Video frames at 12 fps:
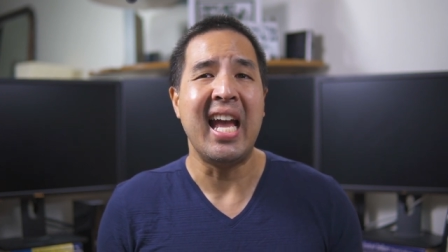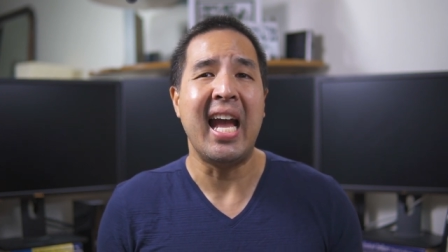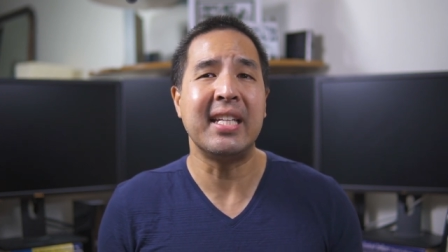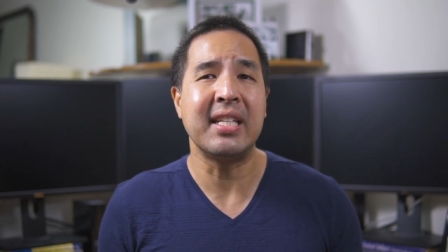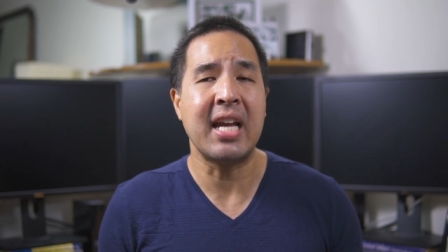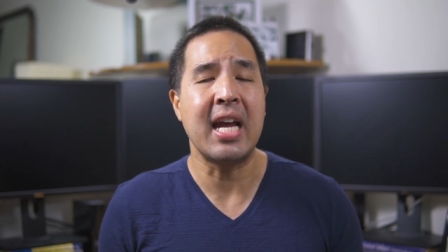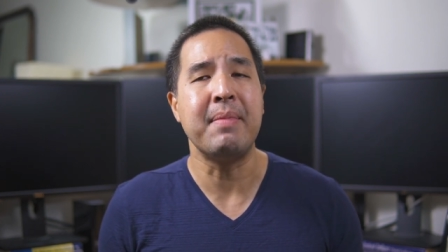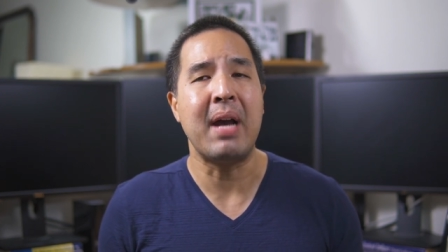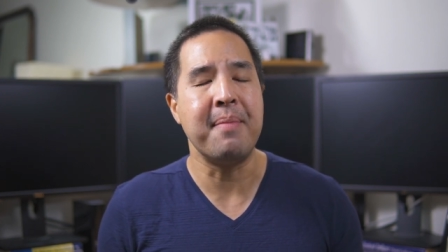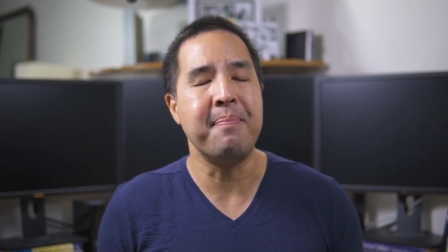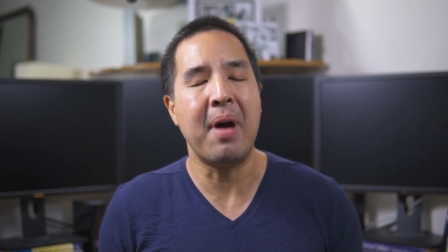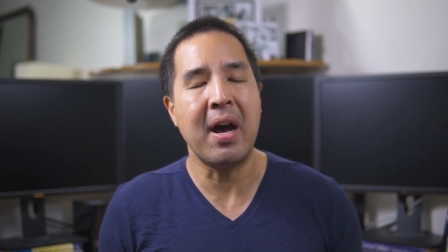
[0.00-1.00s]
At the time,
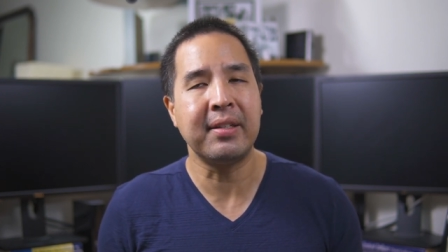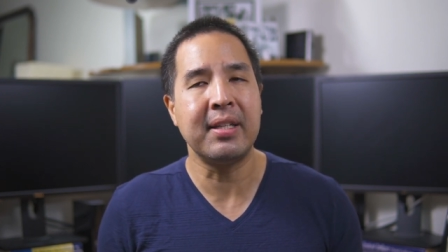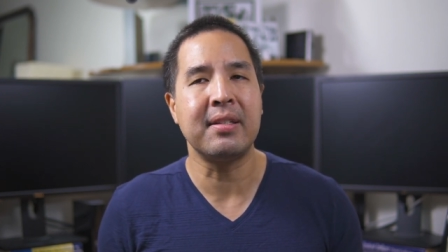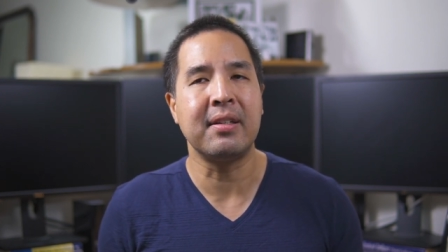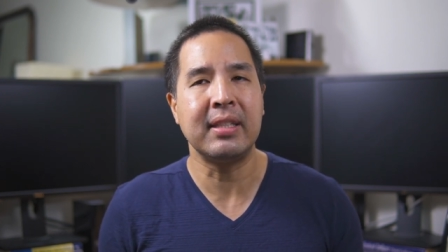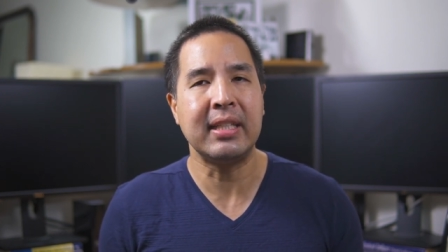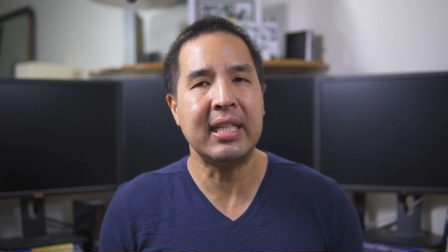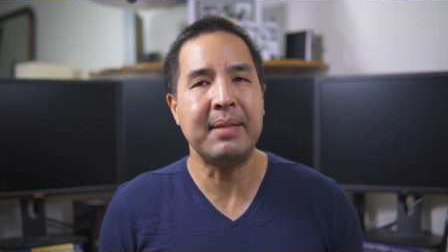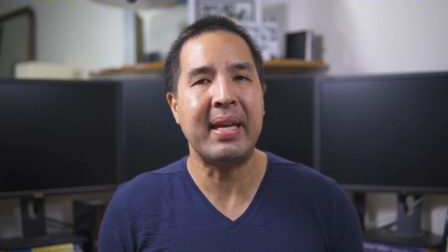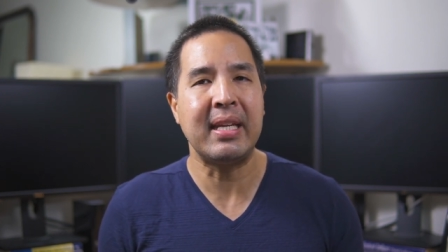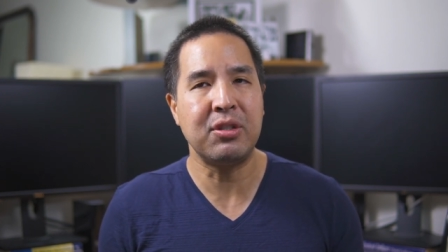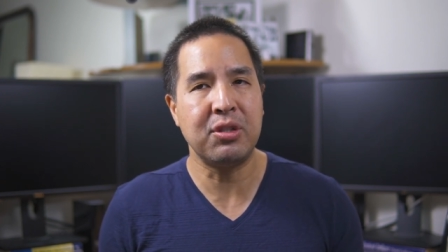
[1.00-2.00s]
I bought this on
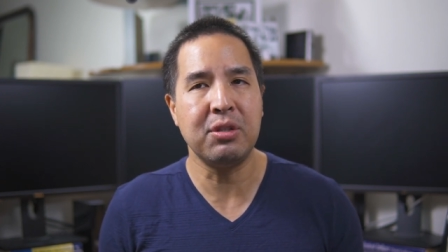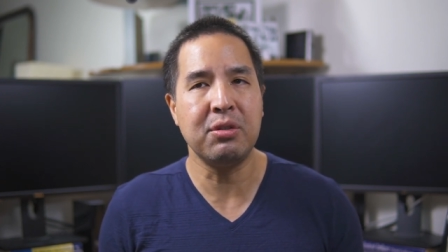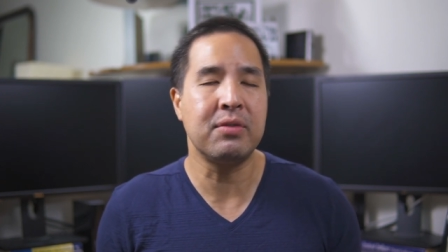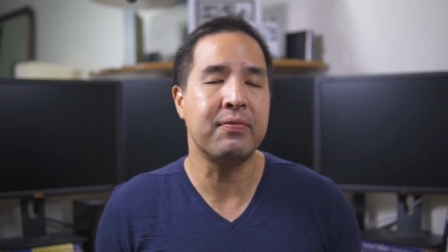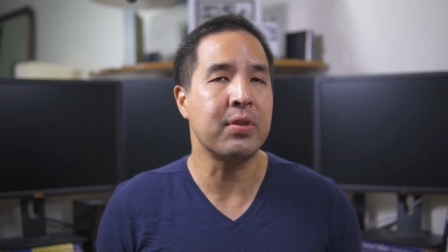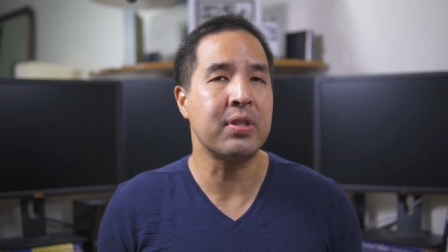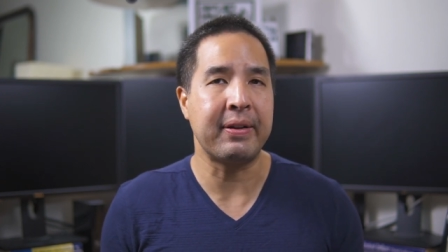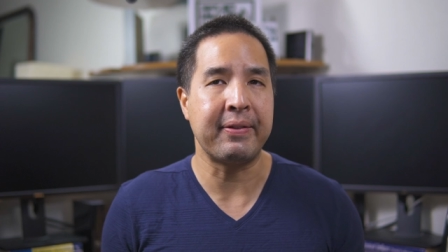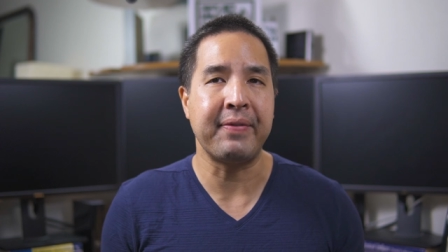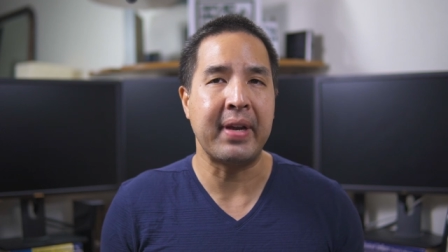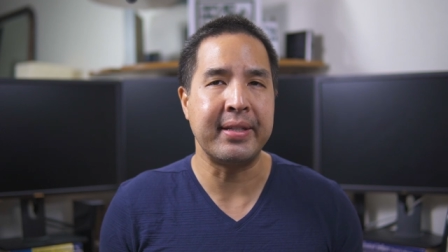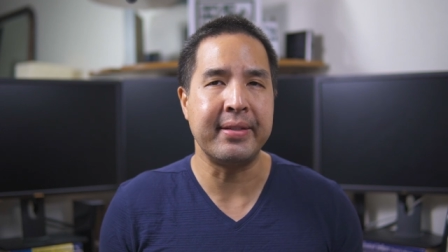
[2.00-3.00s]
eBay used for
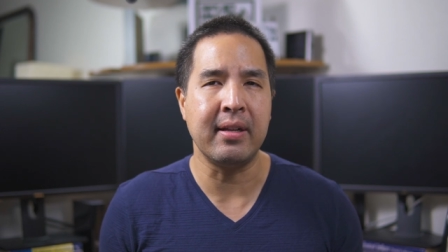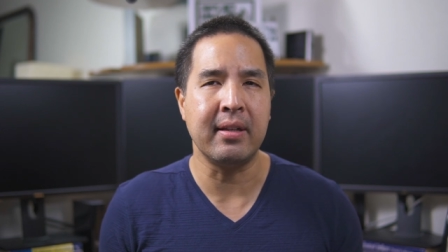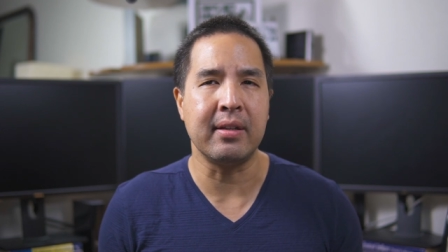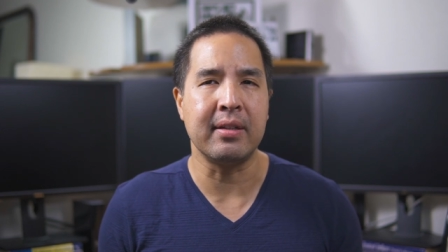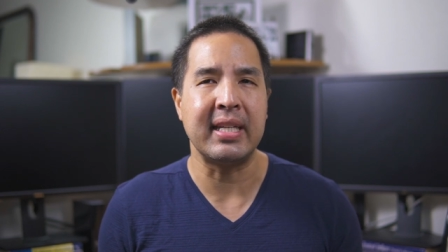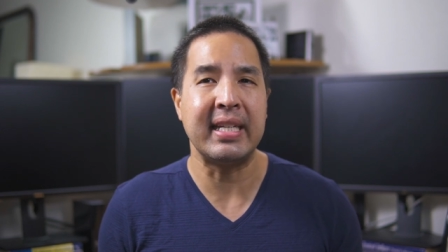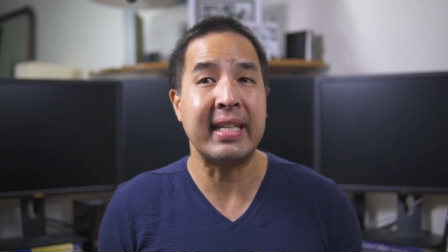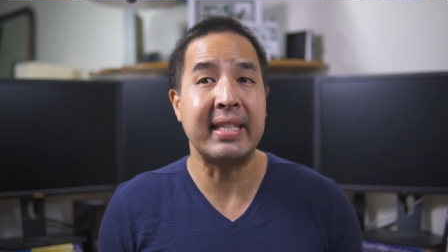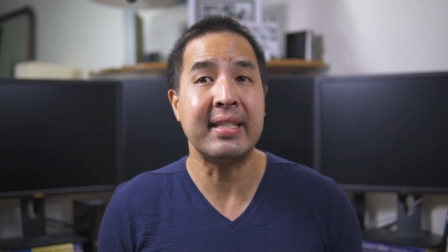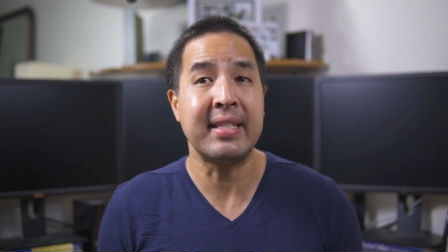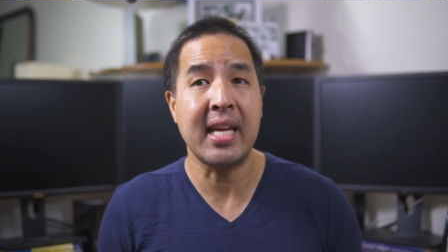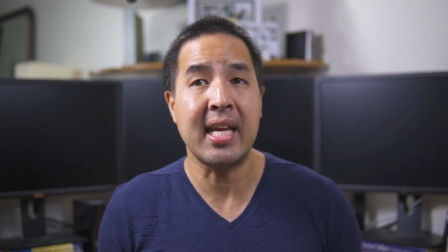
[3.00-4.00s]
$75, and at the
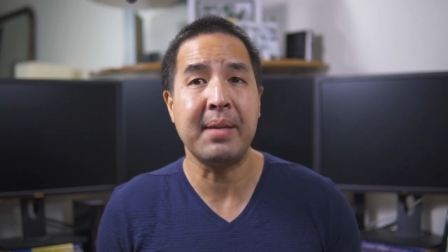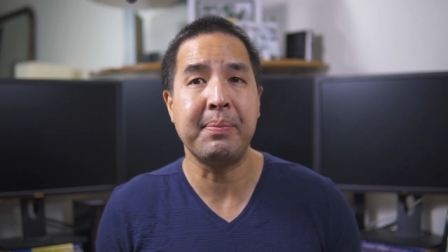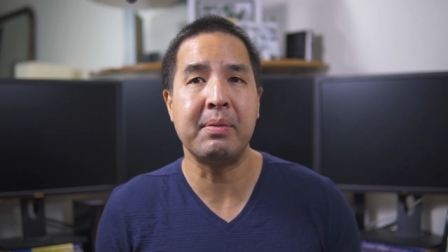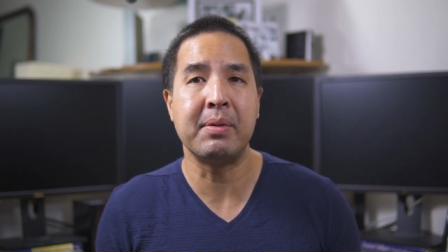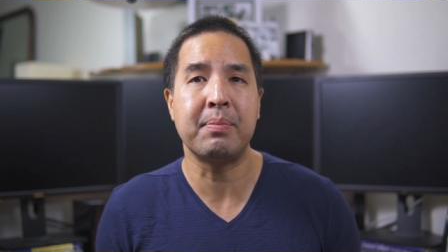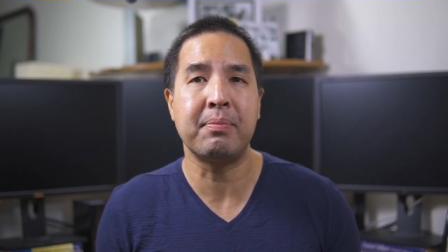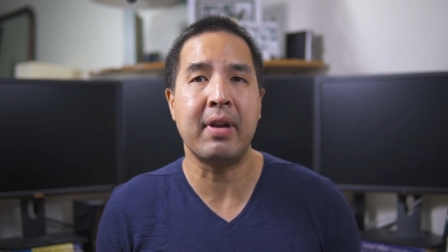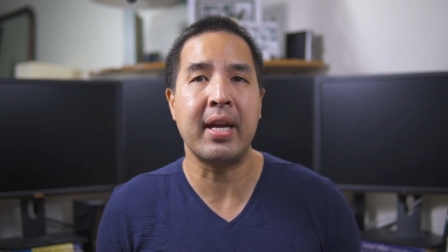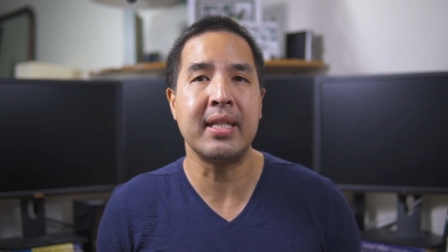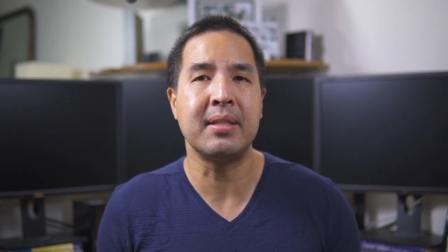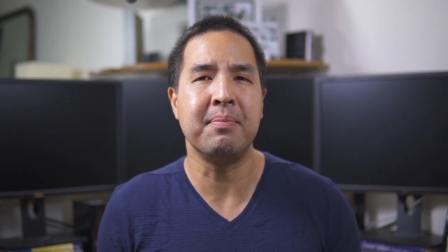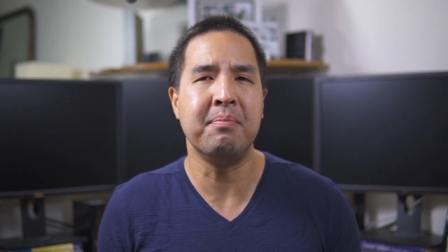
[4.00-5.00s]
time it was
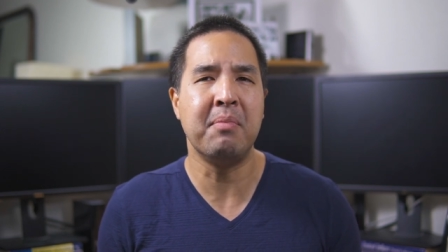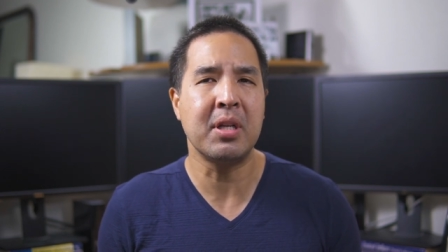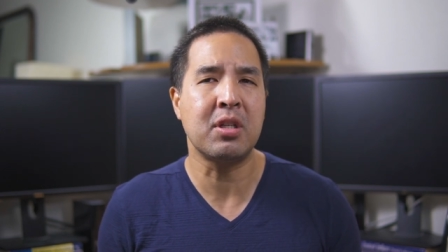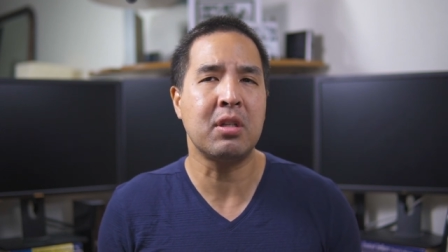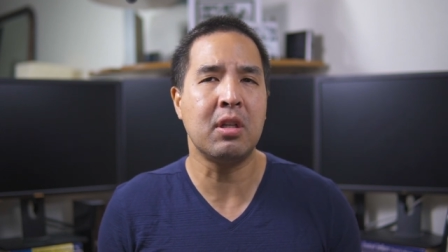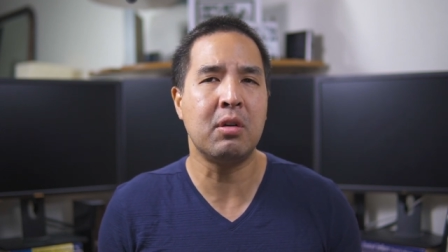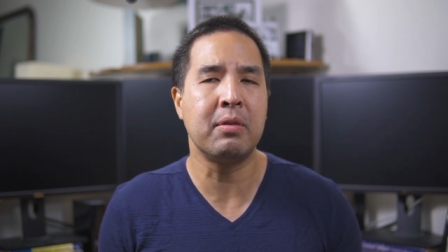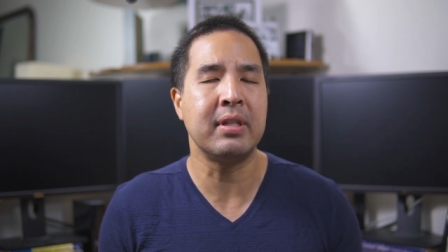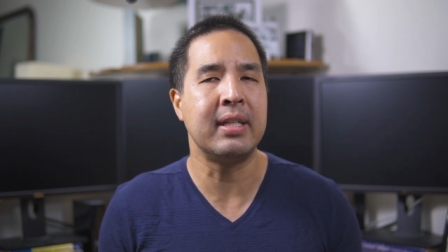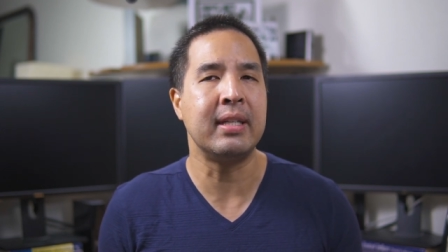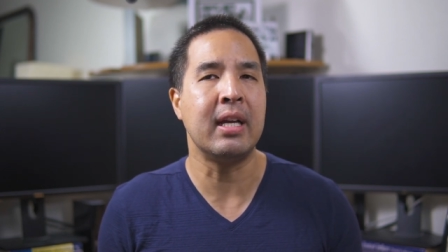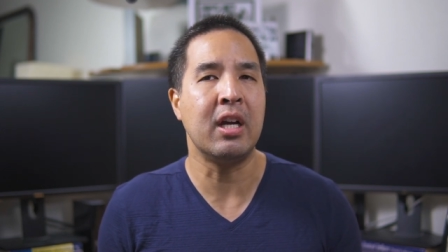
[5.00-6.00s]
priced much lower
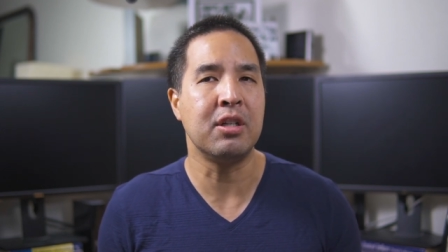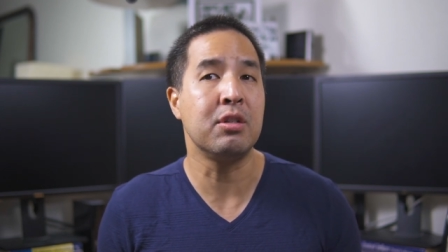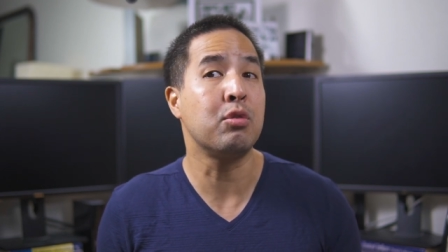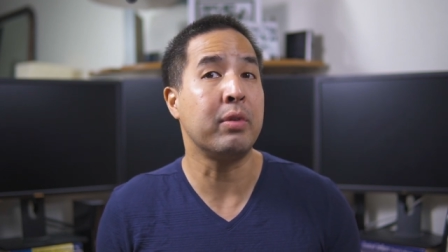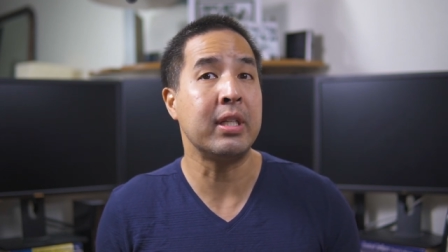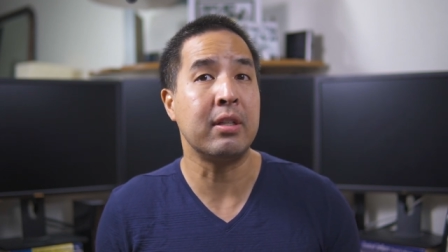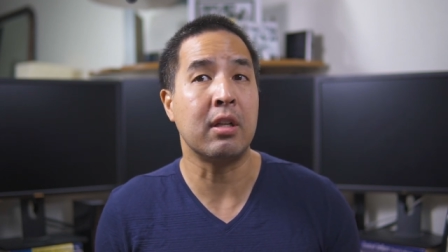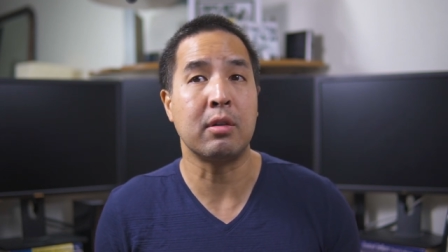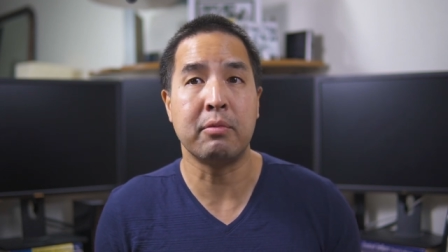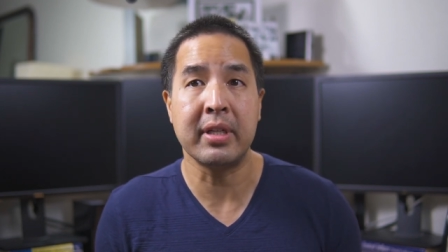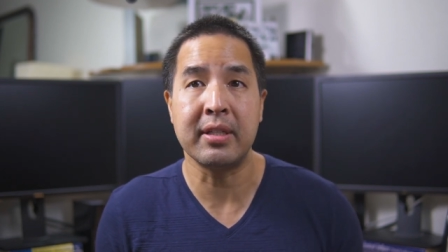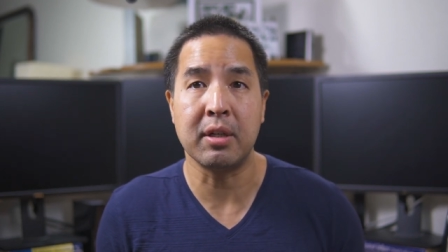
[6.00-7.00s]
than the $120
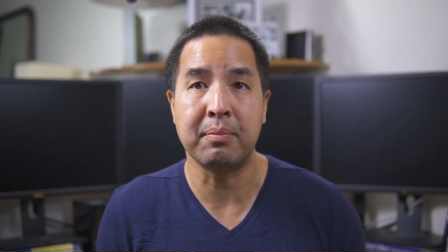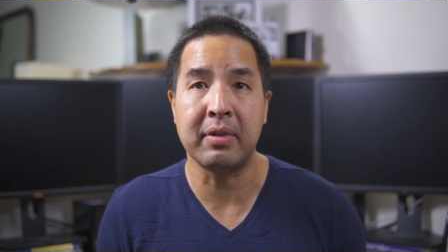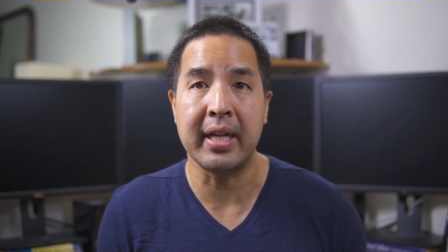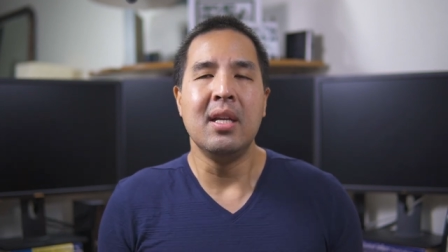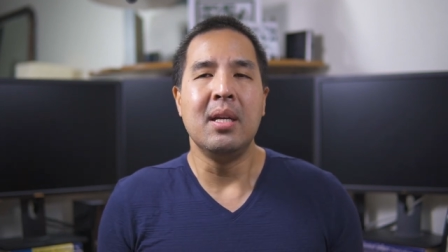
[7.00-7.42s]
retail price.